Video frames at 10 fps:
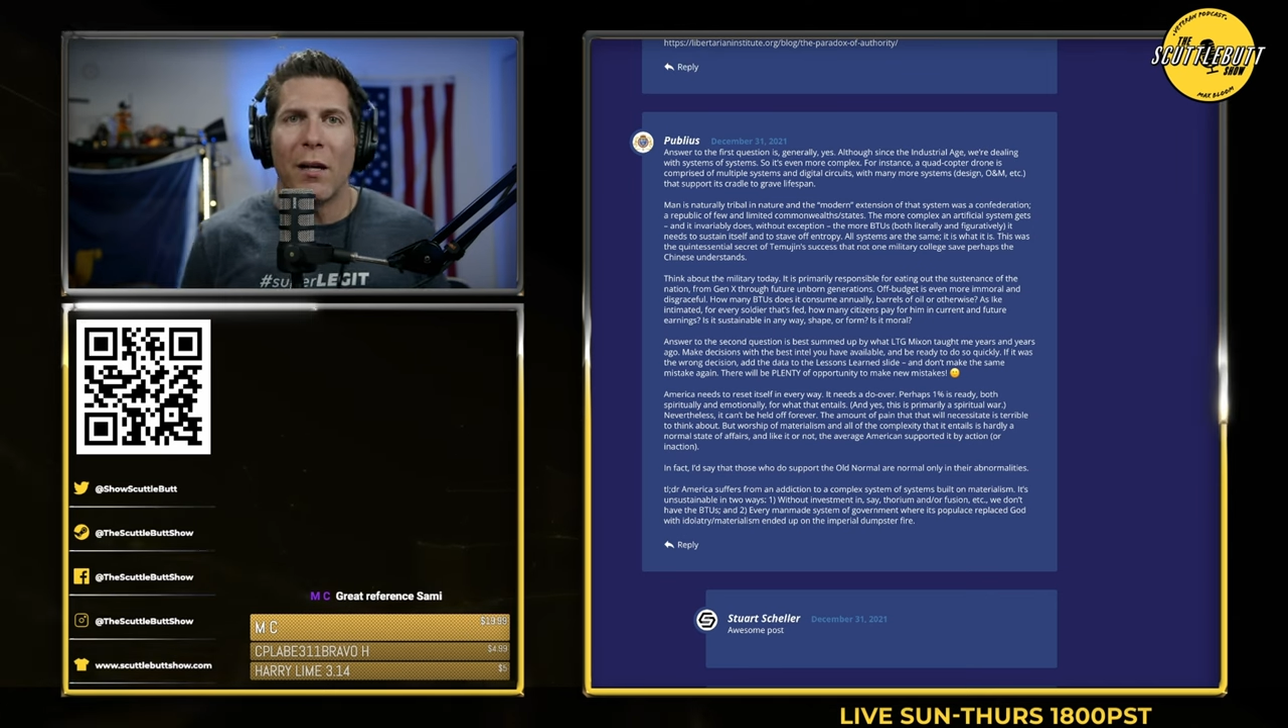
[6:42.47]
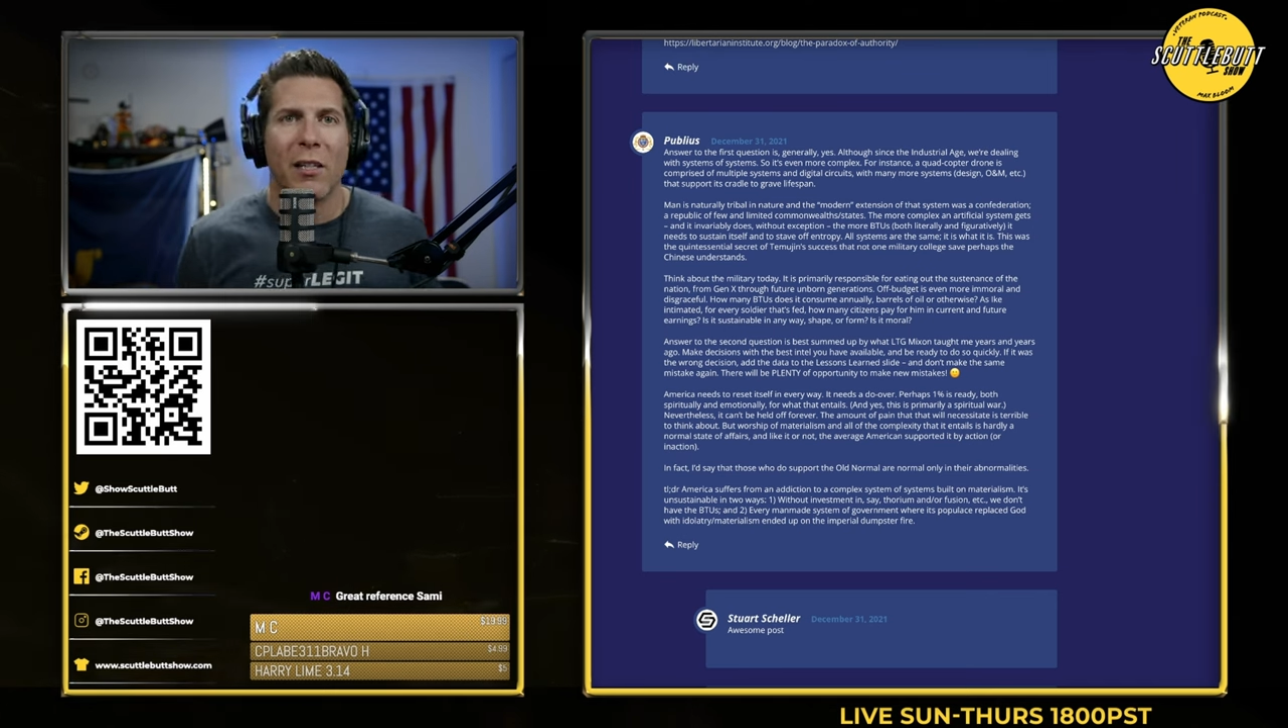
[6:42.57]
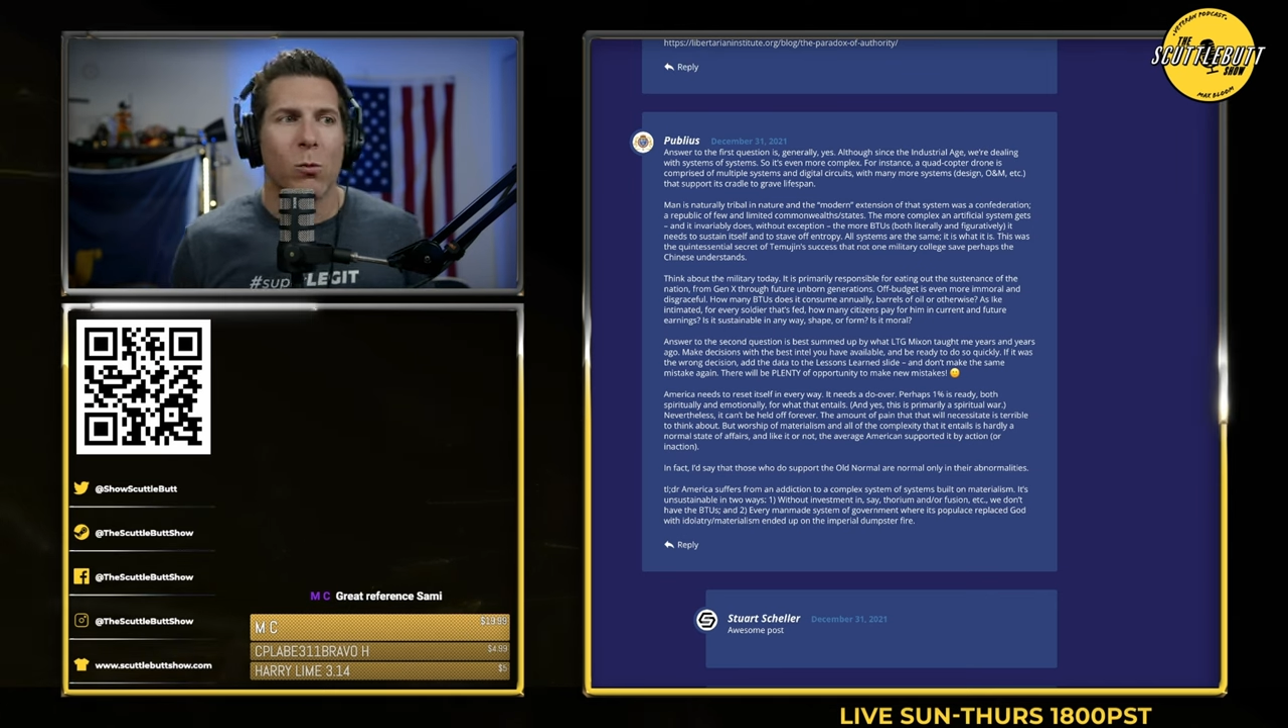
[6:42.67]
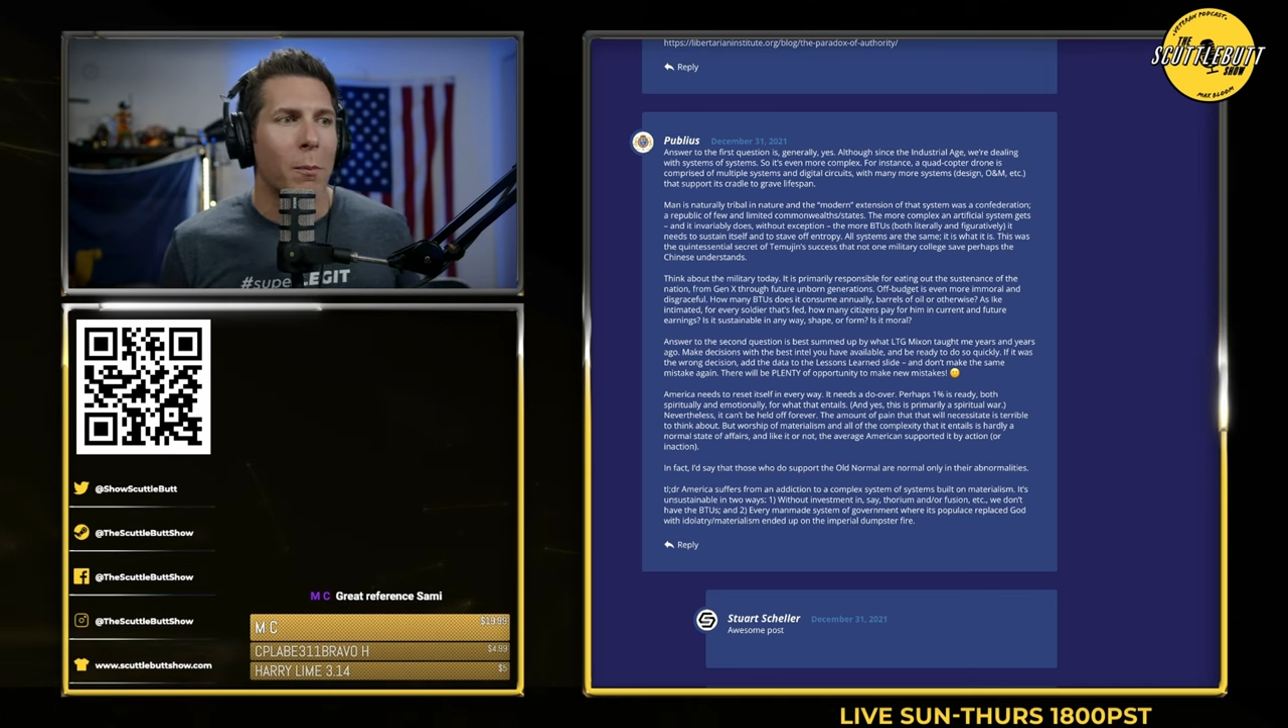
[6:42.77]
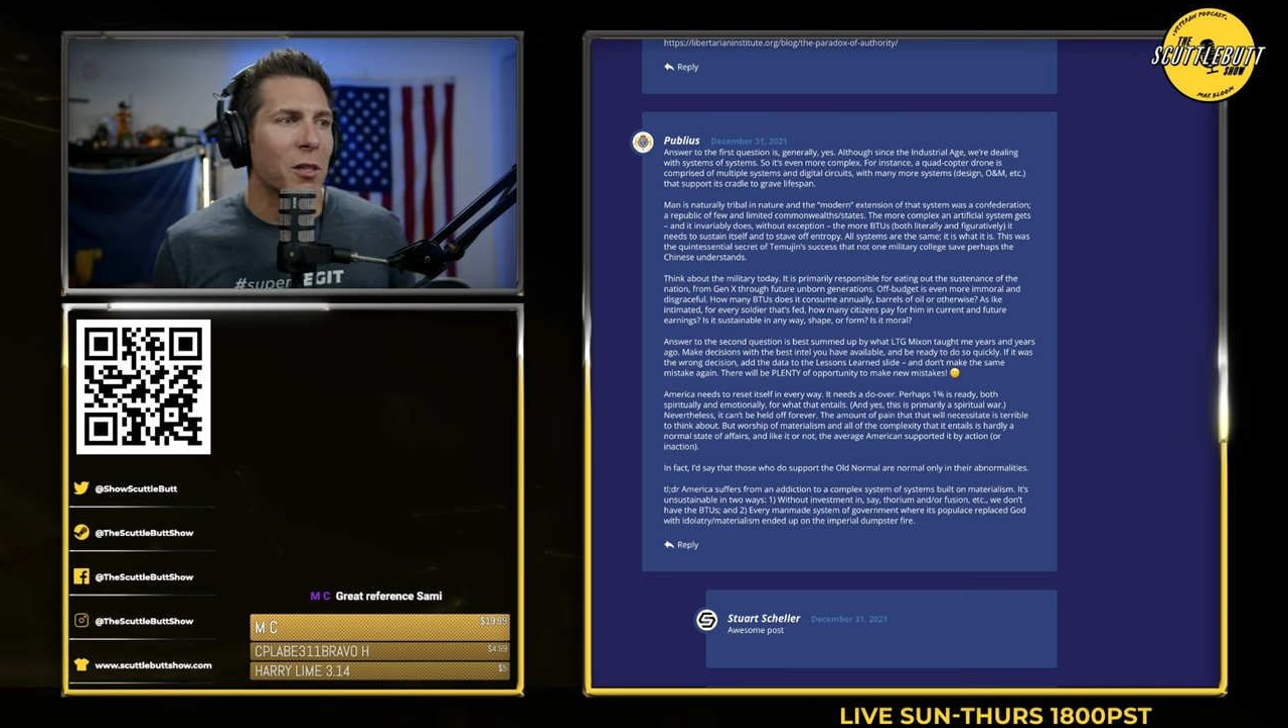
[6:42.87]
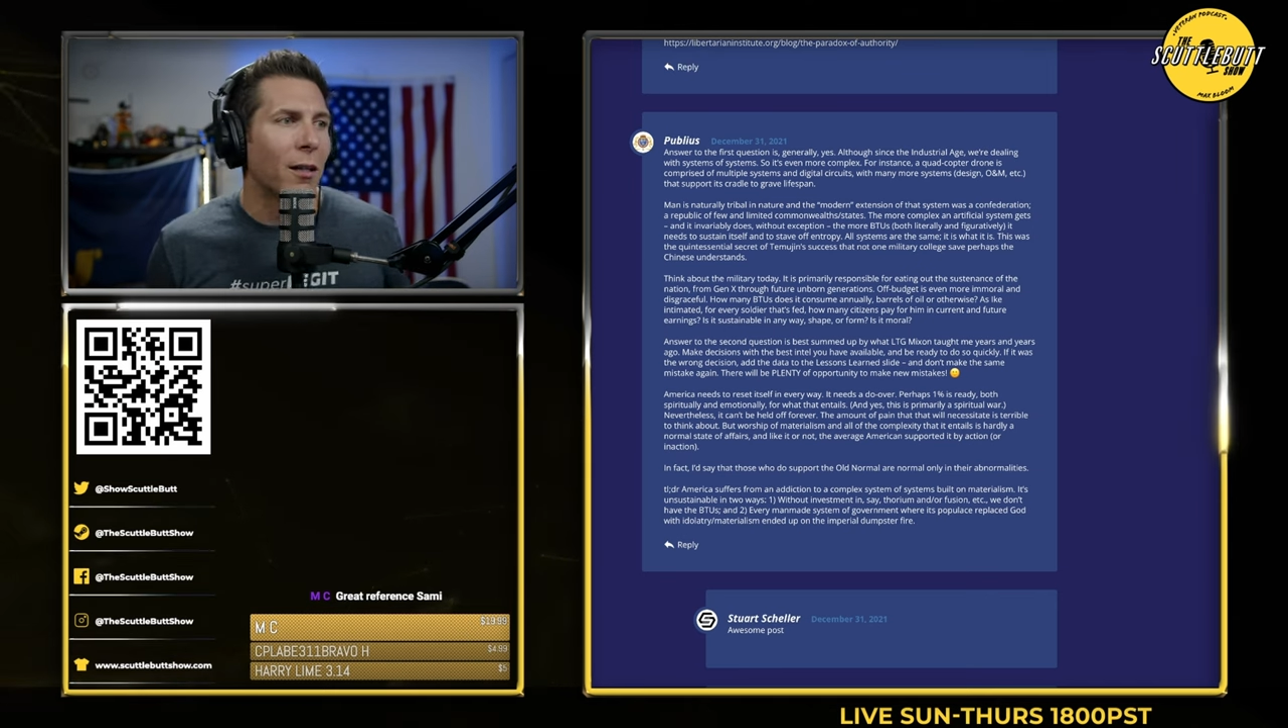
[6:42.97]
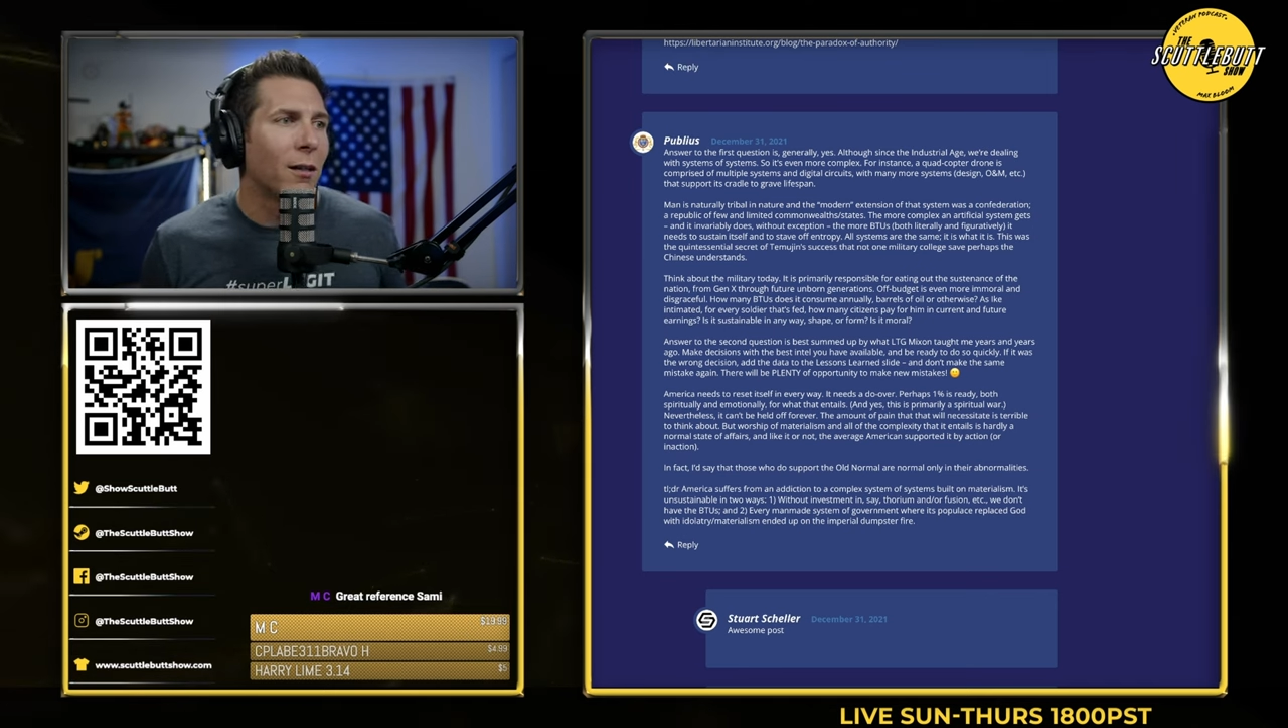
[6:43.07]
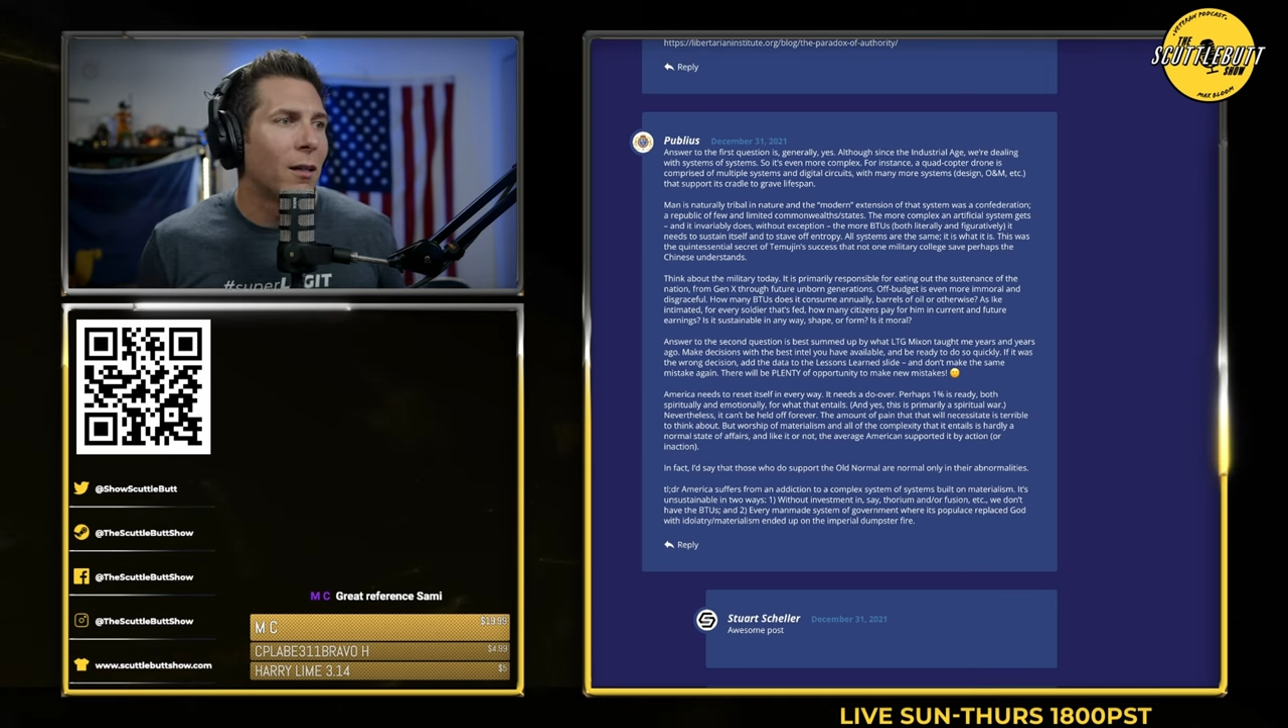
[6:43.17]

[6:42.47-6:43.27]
his website.